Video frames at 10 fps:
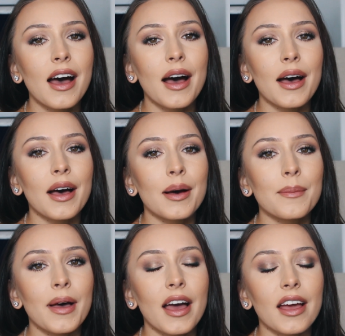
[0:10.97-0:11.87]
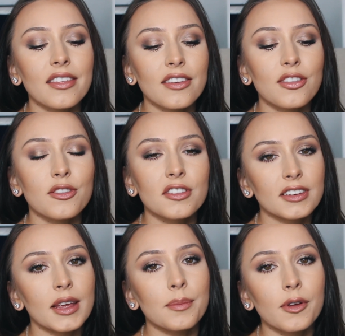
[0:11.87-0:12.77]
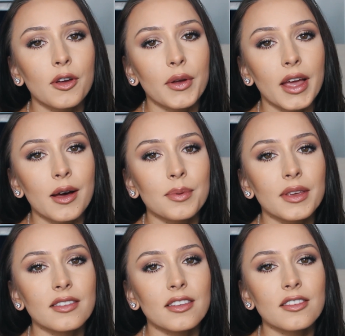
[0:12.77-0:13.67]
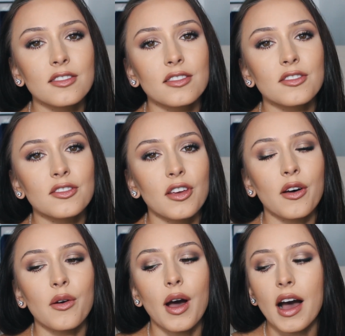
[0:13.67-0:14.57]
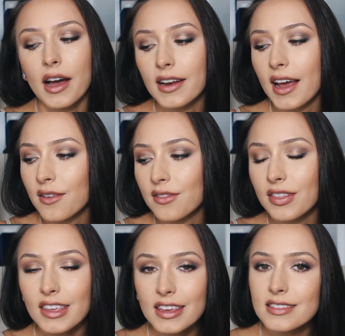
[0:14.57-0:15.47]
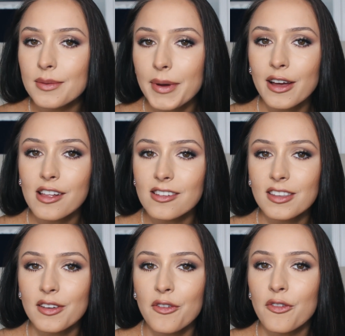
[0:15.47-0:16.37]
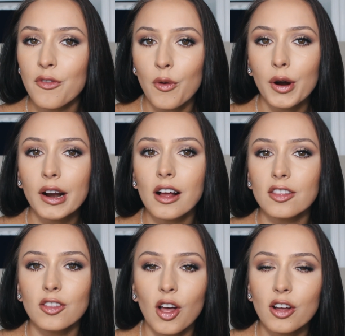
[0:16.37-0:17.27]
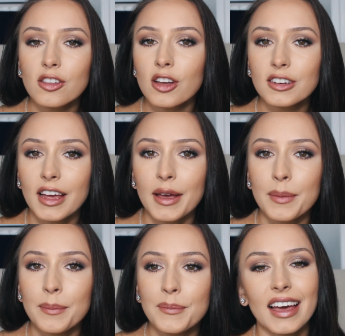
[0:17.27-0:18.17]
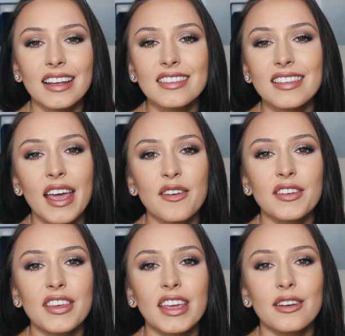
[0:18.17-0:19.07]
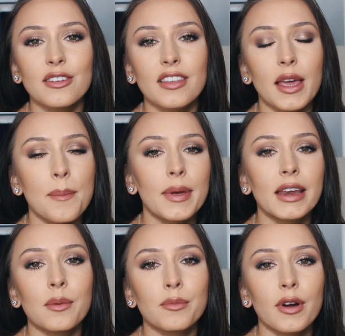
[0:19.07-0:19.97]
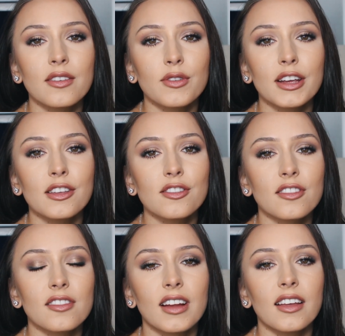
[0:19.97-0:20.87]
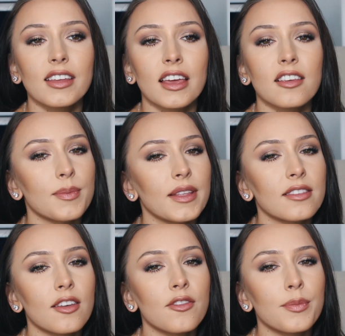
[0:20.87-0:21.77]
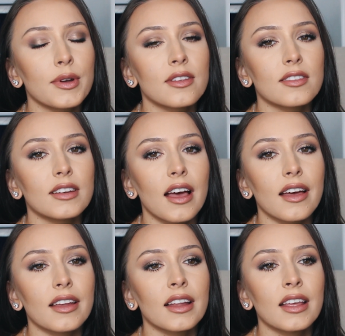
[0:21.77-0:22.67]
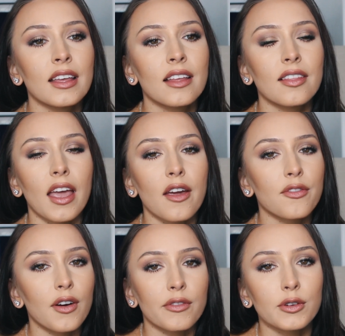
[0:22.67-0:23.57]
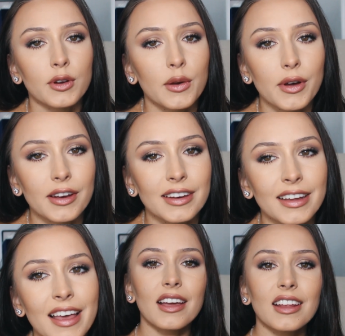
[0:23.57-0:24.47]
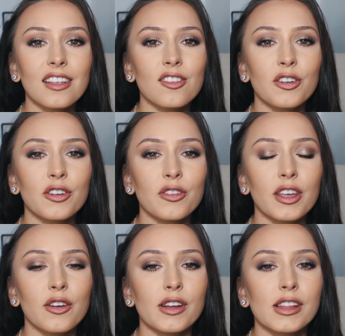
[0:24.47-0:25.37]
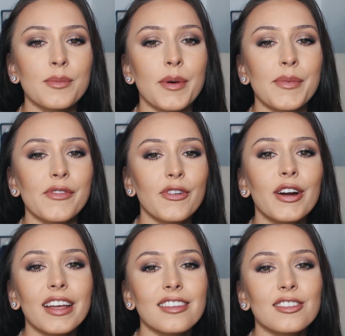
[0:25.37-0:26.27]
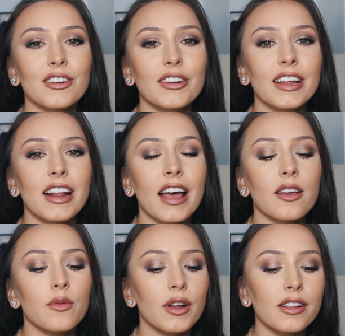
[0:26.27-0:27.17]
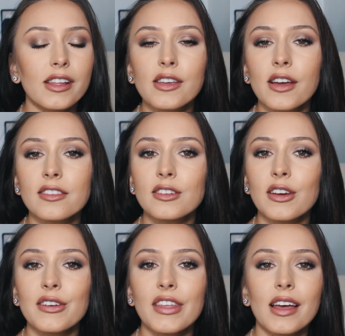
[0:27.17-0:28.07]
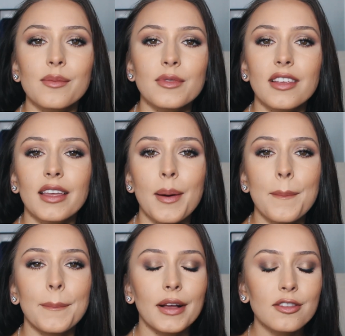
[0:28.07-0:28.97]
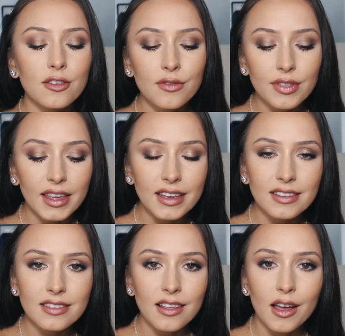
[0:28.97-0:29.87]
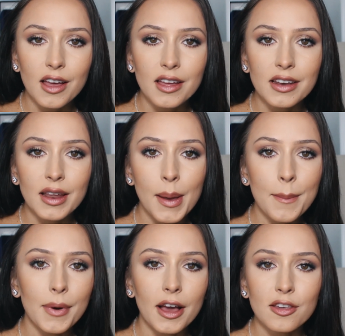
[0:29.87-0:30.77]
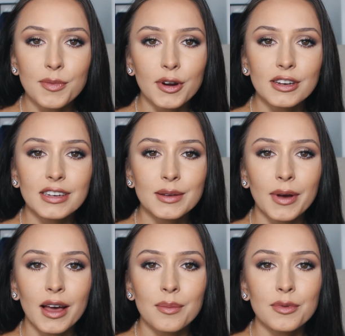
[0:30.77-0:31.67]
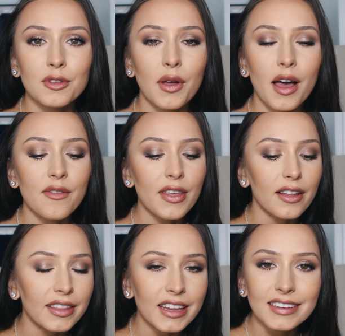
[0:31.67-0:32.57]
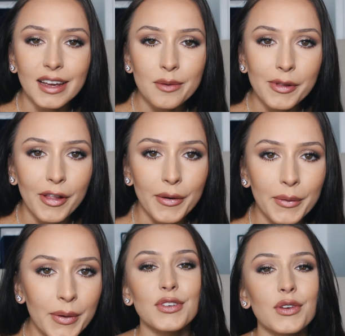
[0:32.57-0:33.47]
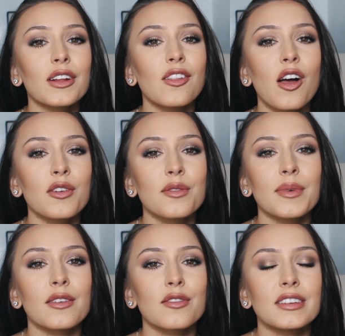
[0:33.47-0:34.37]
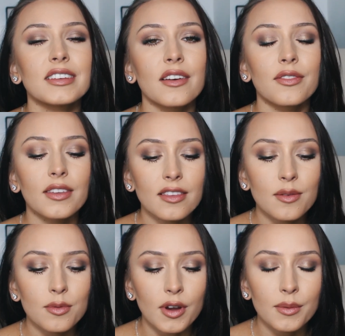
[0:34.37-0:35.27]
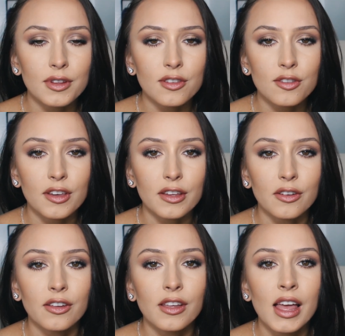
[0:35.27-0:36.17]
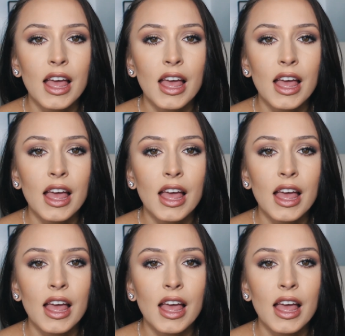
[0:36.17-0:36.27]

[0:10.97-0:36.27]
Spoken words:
I think they're staple going out pieces, so I'm going to have these in my closet for a long, long time. I'd say everything here is like medium price range. It's not like expensive, but it's not like Forever 21. I'm gonna get started really quickly, but before I get started, I wanna let you guys know that I'm selling a bunch of things on Poshmark and Depop, so I'll have that link down below. If you get along with me, you should definitely subscribe to this channel.